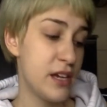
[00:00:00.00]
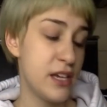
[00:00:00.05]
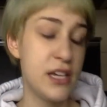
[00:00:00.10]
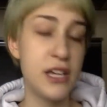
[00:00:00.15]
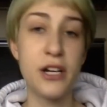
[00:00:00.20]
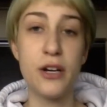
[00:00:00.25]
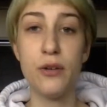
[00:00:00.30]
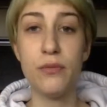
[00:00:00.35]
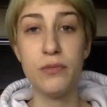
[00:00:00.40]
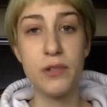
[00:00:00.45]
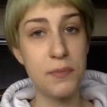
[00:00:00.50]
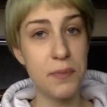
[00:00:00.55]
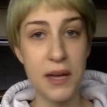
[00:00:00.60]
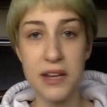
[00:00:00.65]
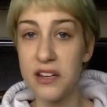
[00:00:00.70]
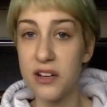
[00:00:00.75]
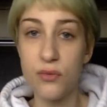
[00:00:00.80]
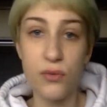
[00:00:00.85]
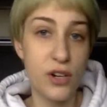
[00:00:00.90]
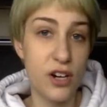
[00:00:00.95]
you know,
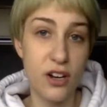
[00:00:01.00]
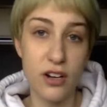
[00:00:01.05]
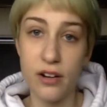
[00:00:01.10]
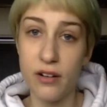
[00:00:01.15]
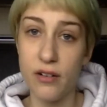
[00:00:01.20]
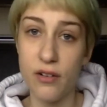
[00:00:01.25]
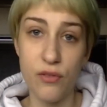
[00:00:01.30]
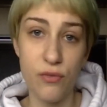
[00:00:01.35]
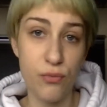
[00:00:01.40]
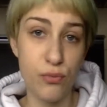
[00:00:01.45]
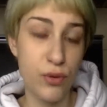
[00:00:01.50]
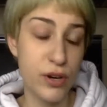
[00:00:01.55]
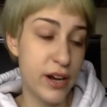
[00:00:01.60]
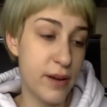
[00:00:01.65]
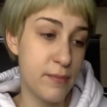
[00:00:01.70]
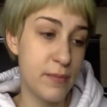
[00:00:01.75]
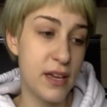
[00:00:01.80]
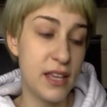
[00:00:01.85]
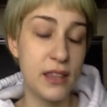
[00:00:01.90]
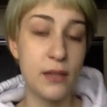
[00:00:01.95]
depending what
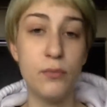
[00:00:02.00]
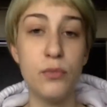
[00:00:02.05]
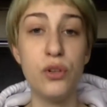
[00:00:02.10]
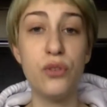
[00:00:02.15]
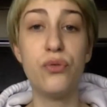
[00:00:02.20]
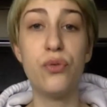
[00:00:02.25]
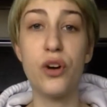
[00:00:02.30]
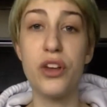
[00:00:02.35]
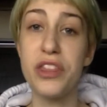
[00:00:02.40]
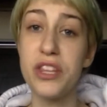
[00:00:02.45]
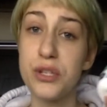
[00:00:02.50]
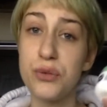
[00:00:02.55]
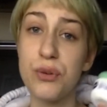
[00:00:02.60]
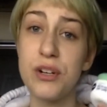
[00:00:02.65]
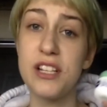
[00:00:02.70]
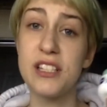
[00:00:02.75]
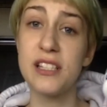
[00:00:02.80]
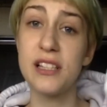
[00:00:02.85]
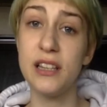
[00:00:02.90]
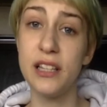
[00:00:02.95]
I'm in the mood for. This
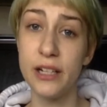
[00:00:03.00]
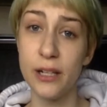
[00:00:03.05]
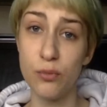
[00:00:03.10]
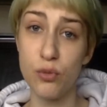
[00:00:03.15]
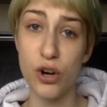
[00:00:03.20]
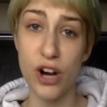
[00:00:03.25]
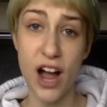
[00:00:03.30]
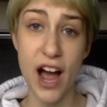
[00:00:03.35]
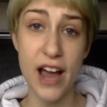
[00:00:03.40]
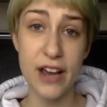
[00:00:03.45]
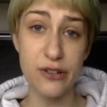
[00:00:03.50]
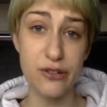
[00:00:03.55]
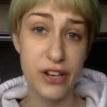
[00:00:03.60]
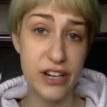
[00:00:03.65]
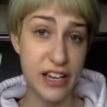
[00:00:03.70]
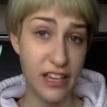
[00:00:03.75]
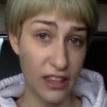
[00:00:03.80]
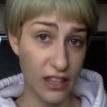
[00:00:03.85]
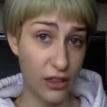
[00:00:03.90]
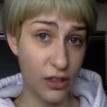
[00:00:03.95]
one is a little more
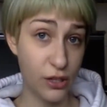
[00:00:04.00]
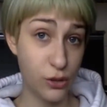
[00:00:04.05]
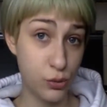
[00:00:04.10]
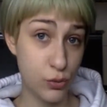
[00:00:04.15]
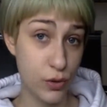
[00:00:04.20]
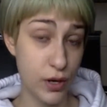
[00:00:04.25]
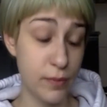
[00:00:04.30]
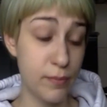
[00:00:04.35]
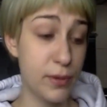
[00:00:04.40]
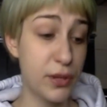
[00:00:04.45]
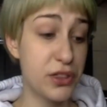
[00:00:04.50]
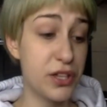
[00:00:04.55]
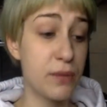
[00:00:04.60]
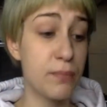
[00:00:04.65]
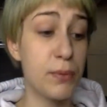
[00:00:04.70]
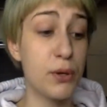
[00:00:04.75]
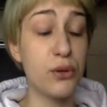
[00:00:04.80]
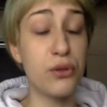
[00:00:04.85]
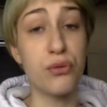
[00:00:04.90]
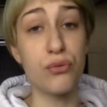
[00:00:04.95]
hydrating than this one, but they're
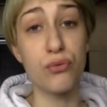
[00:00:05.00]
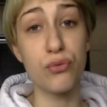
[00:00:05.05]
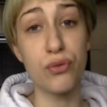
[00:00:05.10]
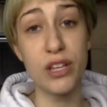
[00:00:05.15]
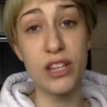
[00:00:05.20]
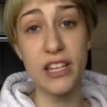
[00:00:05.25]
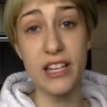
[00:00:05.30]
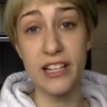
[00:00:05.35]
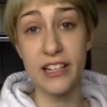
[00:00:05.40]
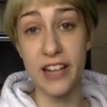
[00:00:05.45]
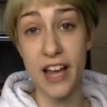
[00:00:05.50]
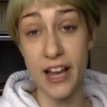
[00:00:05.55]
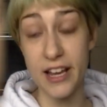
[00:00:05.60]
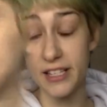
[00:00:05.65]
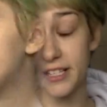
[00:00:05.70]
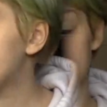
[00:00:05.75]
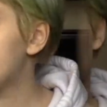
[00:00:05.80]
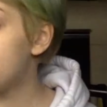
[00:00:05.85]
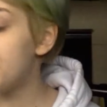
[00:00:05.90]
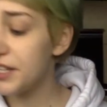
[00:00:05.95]
both really
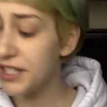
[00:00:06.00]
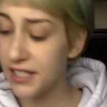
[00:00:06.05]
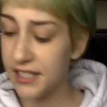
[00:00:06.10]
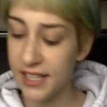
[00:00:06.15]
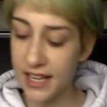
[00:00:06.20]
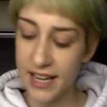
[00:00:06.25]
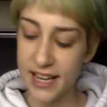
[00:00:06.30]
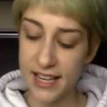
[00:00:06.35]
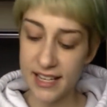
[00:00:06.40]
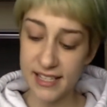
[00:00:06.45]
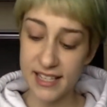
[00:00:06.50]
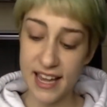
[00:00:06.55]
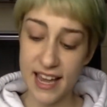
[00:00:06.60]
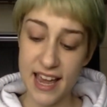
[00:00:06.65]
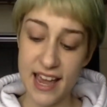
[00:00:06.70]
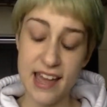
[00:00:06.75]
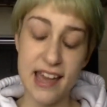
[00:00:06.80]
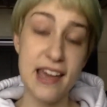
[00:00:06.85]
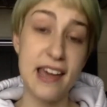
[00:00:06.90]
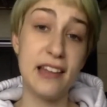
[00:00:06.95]
nice. This is
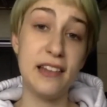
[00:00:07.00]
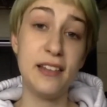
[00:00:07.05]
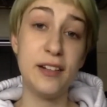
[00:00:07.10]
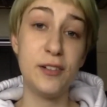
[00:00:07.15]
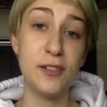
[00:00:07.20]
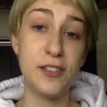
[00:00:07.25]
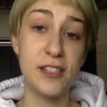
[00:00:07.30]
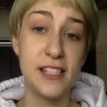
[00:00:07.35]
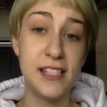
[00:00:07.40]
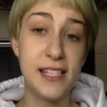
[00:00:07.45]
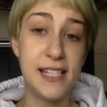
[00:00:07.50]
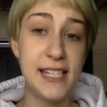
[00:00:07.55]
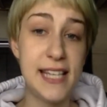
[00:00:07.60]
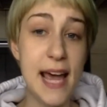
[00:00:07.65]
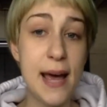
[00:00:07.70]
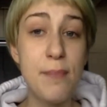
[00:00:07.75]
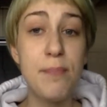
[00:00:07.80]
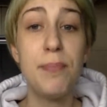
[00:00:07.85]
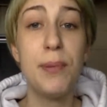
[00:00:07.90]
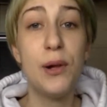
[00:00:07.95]
a little
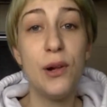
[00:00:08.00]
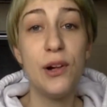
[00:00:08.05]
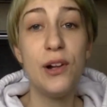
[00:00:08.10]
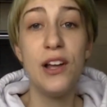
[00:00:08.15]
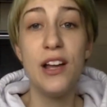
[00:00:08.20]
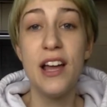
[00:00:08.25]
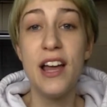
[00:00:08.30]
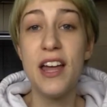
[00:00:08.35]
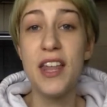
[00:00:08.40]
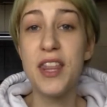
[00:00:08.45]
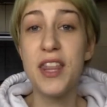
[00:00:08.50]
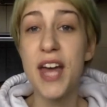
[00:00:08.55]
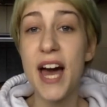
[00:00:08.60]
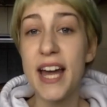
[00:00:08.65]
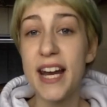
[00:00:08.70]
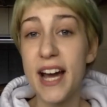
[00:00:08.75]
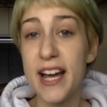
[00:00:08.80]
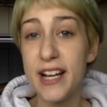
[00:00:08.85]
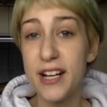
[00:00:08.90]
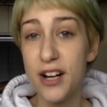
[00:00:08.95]
sample
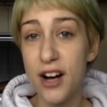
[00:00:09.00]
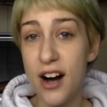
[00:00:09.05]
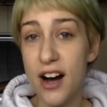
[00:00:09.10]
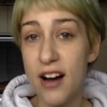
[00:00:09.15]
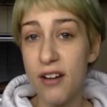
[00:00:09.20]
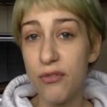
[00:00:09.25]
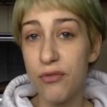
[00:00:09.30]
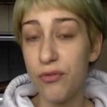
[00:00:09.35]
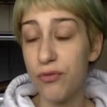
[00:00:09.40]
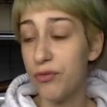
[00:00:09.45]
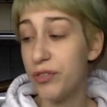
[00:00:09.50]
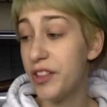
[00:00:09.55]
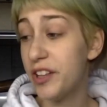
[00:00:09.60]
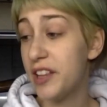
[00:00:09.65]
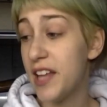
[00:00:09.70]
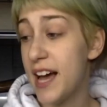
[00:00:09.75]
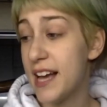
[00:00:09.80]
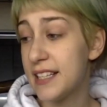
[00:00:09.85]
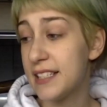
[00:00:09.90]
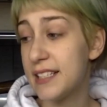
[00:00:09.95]
that I got the
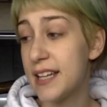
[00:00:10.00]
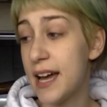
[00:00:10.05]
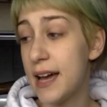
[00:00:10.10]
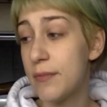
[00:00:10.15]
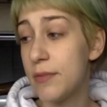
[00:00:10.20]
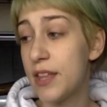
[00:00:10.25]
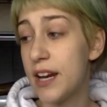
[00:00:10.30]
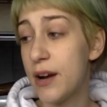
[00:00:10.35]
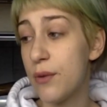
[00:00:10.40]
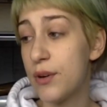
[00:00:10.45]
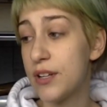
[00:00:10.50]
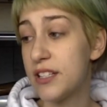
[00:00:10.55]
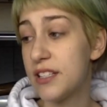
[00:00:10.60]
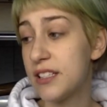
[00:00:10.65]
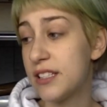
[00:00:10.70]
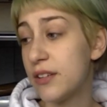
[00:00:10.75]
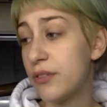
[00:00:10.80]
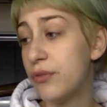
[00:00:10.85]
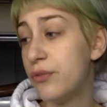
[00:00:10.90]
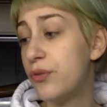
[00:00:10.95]
last time that I went to
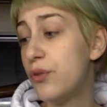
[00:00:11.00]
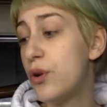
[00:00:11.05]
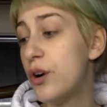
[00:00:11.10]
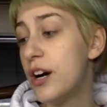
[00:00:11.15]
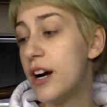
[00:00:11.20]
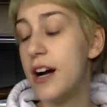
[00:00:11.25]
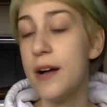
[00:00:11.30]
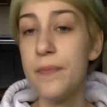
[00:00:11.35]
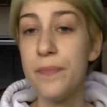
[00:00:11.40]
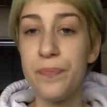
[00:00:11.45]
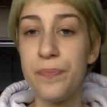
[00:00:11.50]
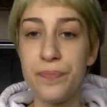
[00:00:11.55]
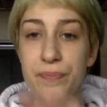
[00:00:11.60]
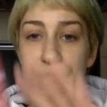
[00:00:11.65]
Sephora.